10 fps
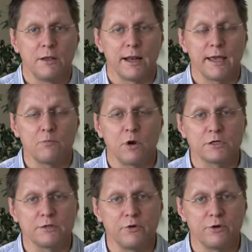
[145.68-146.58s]

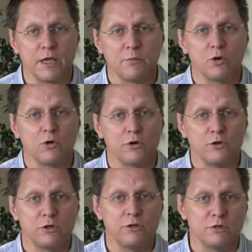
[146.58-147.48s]
landmarks of your neighborhood, or
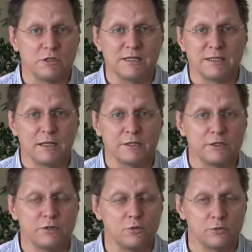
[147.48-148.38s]
you can use it as a
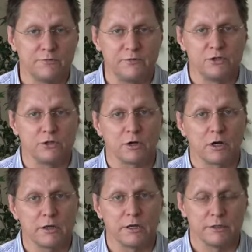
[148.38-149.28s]
listing tool to feature your
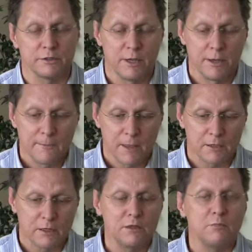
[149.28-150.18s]
clients.
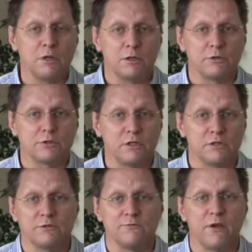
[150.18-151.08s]
And then in the middle, you'll see that
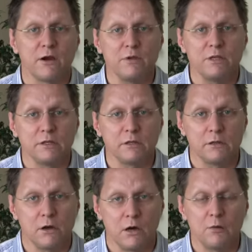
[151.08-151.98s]
there's very little
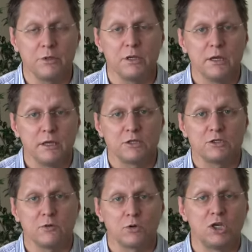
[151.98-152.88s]
copy. It's
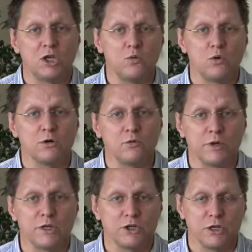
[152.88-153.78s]
keyword
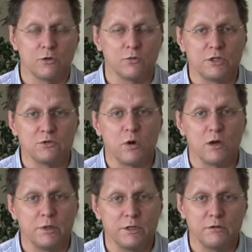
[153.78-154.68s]
rich, and the reason why
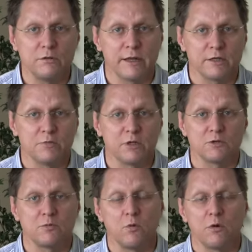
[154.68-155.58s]
we do that is
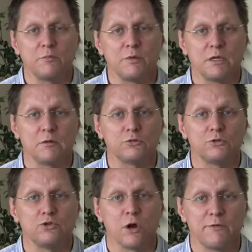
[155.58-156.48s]
because we want to be able to
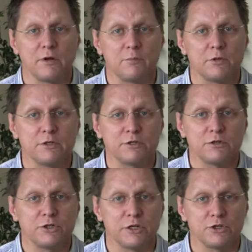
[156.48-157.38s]
drive it up to the
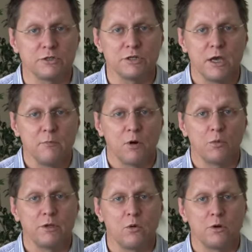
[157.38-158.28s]
search engines, but
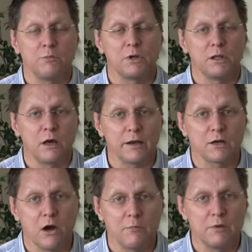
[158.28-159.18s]
we don't want to put a lot of
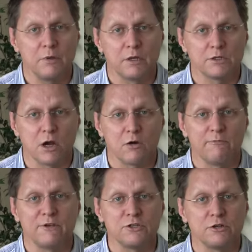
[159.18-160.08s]
copy because our
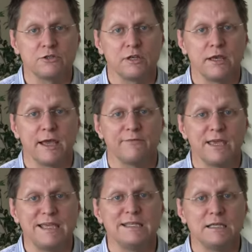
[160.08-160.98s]
visitors today have
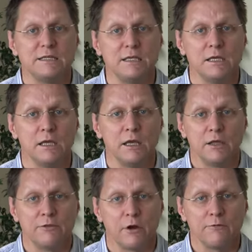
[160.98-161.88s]
ADD.
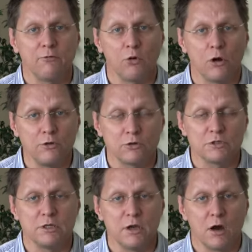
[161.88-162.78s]
Therefore, you'll
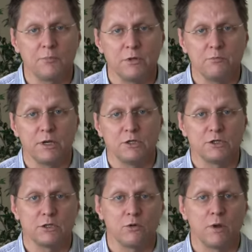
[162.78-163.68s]
see the opt-in
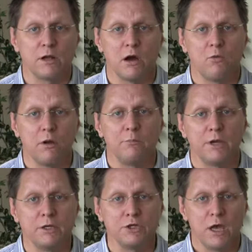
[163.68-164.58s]
pages on the Red Hot web
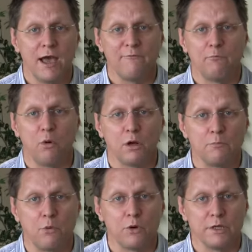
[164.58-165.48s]
page have
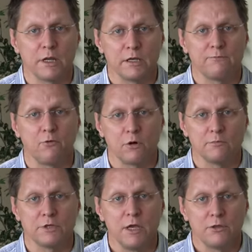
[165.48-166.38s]
bullet point-like
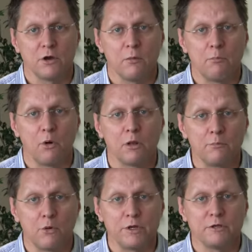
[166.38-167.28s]
forms. They are bullet
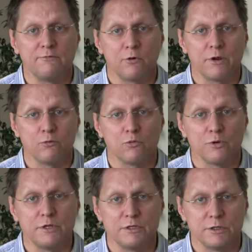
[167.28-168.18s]
pointed for a
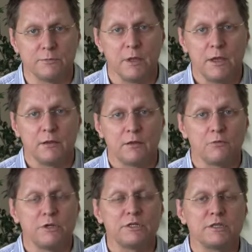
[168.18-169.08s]
reason. The
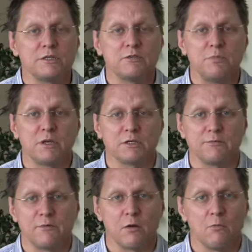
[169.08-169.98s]
reason is because
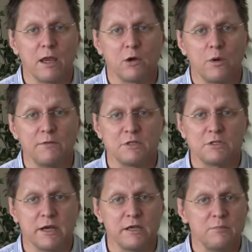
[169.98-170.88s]
of our microwave
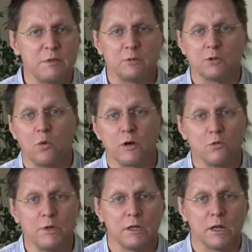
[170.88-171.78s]
society, people don't want to
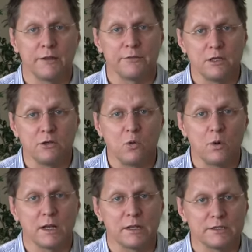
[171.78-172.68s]
read a lot. They know
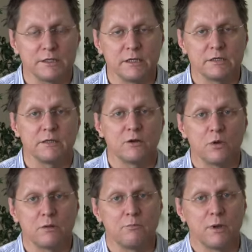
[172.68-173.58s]
what a listing is. They know what